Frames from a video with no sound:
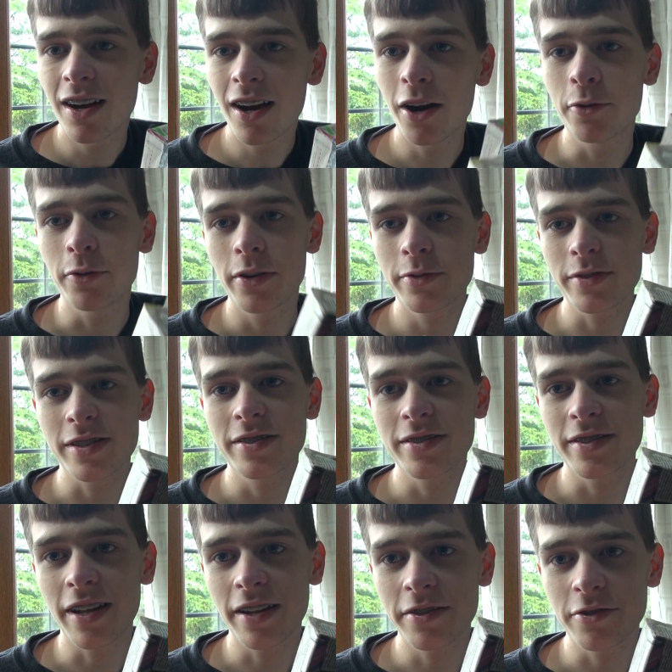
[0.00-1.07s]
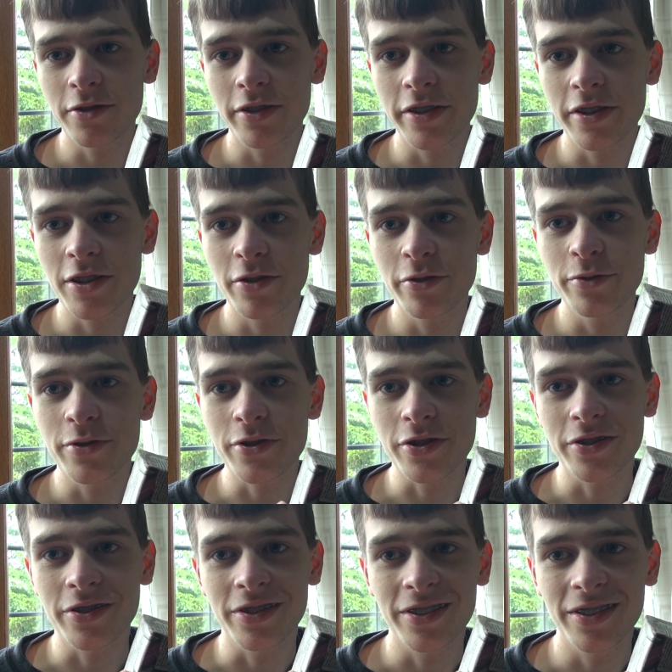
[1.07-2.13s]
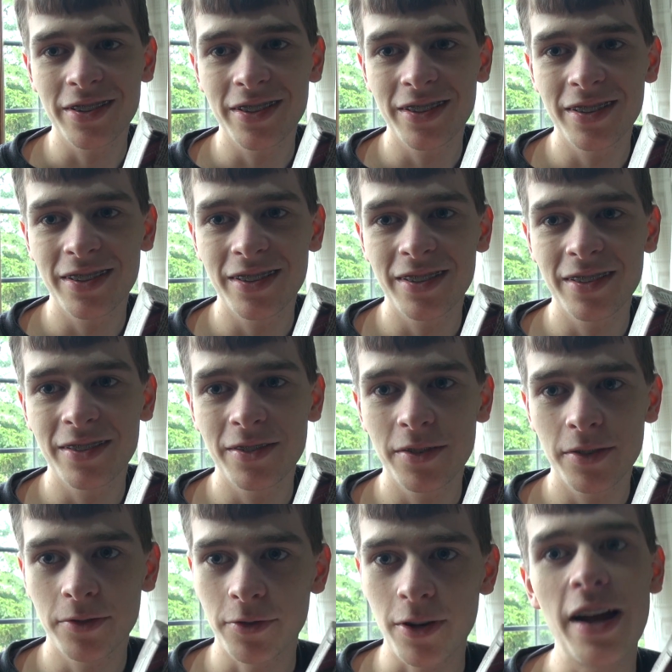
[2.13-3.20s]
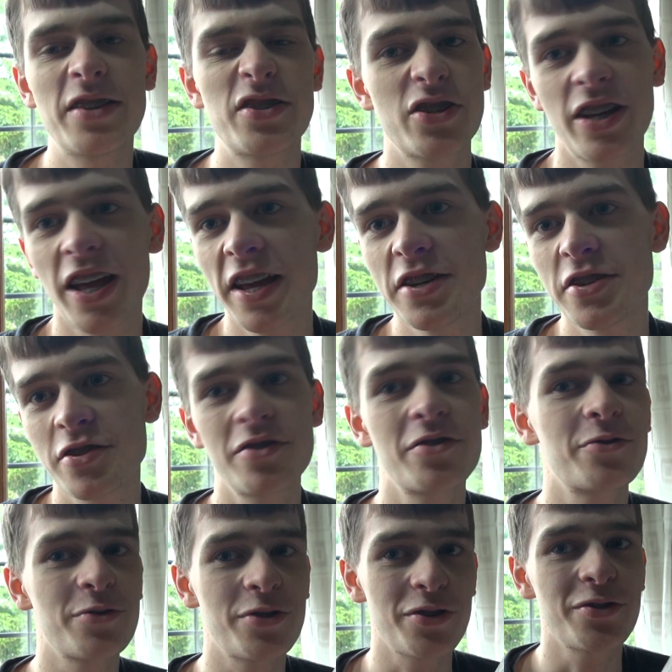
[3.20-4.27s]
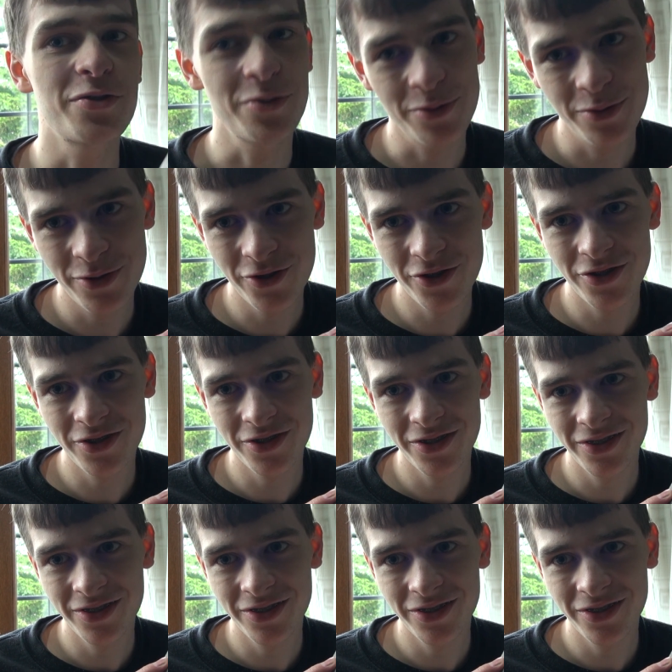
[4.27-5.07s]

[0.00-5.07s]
Oh, it was incidental inclusion for educational use.